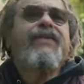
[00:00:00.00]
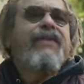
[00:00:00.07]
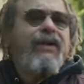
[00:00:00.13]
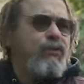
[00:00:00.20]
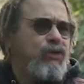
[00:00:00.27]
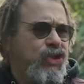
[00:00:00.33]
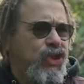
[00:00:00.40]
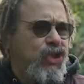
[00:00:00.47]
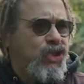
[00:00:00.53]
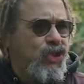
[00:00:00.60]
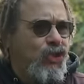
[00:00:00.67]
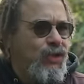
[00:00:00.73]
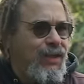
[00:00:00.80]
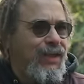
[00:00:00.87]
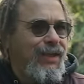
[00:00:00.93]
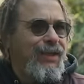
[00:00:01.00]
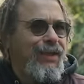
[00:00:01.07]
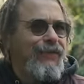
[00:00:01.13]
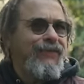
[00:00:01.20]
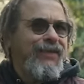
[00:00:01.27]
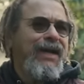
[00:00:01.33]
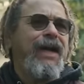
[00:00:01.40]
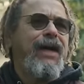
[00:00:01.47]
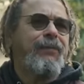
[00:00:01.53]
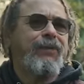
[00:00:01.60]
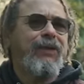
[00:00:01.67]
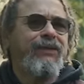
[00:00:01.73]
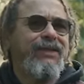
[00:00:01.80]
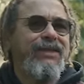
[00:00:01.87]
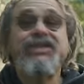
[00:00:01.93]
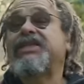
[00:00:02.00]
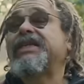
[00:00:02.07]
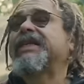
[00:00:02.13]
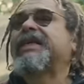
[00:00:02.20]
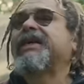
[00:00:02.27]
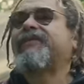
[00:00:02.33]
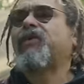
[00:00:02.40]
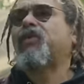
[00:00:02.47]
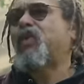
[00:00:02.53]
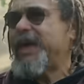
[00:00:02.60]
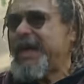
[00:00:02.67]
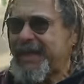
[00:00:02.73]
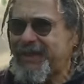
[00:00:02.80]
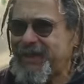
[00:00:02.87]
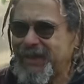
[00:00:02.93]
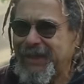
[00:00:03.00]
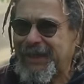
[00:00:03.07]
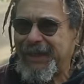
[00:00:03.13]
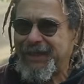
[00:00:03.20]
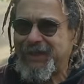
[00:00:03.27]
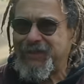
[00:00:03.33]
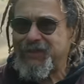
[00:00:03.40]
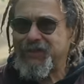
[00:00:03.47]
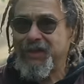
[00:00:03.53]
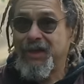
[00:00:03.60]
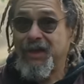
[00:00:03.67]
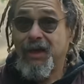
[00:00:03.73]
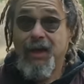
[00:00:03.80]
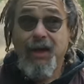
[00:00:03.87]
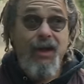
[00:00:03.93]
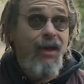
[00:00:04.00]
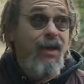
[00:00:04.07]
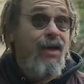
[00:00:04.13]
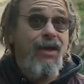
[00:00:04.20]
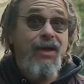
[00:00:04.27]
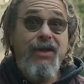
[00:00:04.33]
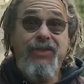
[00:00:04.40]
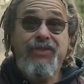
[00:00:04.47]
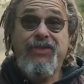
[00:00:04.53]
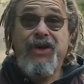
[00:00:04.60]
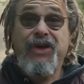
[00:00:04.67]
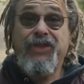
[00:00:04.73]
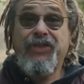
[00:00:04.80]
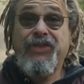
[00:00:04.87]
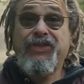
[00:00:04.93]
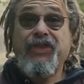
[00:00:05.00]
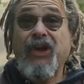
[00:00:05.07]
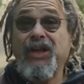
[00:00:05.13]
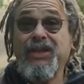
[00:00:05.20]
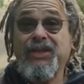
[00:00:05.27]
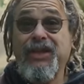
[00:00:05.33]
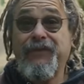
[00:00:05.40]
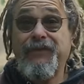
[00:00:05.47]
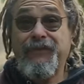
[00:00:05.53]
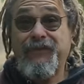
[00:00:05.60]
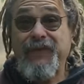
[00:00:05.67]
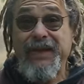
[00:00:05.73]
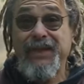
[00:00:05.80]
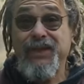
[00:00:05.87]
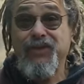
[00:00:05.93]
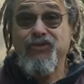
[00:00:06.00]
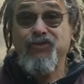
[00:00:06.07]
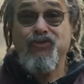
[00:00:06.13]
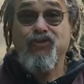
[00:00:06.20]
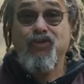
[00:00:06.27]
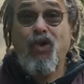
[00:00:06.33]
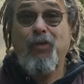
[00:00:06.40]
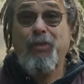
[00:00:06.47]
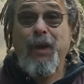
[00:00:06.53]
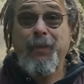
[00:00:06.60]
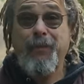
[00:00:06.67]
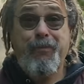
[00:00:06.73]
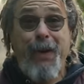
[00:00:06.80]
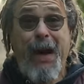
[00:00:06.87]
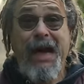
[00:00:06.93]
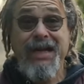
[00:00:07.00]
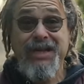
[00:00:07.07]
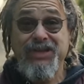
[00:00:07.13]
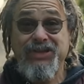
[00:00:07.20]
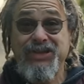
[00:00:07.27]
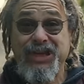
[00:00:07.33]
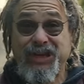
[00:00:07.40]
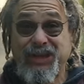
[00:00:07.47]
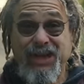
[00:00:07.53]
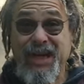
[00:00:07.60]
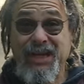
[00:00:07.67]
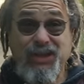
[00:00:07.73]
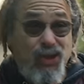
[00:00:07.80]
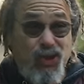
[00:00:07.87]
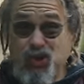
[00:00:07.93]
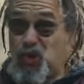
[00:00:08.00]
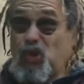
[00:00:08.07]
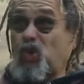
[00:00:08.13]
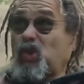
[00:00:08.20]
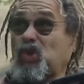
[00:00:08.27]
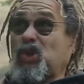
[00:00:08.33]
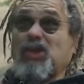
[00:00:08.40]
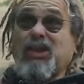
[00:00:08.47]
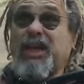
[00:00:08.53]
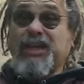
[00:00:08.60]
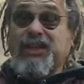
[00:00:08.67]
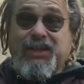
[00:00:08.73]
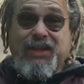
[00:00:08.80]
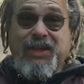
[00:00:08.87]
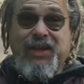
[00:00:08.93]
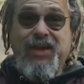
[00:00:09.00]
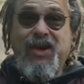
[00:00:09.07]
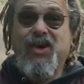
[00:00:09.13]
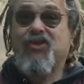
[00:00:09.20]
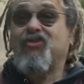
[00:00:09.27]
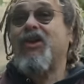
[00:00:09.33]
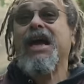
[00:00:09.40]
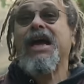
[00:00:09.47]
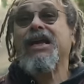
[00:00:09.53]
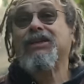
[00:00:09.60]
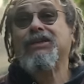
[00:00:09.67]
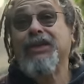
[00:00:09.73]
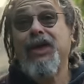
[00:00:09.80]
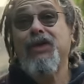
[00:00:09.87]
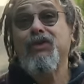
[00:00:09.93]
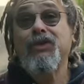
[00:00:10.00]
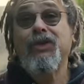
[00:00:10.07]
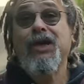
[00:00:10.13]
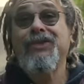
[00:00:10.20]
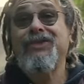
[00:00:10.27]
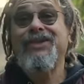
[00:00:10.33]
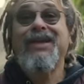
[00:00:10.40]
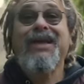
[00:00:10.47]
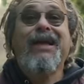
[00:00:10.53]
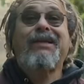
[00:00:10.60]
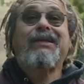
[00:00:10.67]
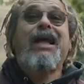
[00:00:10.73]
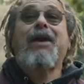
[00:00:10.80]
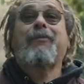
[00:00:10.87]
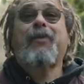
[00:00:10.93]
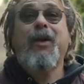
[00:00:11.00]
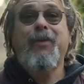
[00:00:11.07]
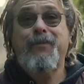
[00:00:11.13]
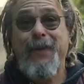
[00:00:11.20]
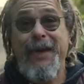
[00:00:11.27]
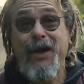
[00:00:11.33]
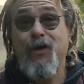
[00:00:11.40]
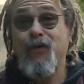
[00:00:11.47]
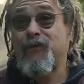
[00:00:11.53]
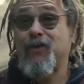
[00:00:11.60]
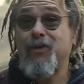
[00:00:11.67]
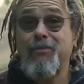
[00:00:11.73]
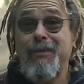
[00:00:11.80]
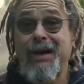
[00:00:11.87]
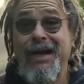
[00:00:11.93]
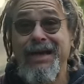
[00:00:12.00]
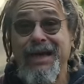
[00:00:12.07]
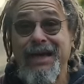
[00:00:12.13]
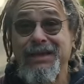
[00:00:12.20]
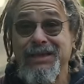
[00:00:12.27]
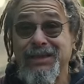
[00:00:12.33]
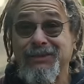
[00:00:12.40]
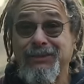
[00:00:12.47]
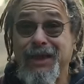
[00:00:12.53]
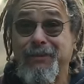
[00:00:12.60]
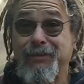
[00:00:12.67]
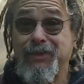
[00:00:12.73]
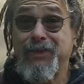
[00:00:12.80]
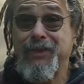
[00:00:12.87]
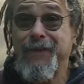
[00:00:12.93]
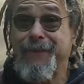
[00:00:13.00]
that it was the duty of capitalists to give away their gains. The thud of fainting robber barons and the cries of socialist rang louder than the clapper bell from my aunt's lips.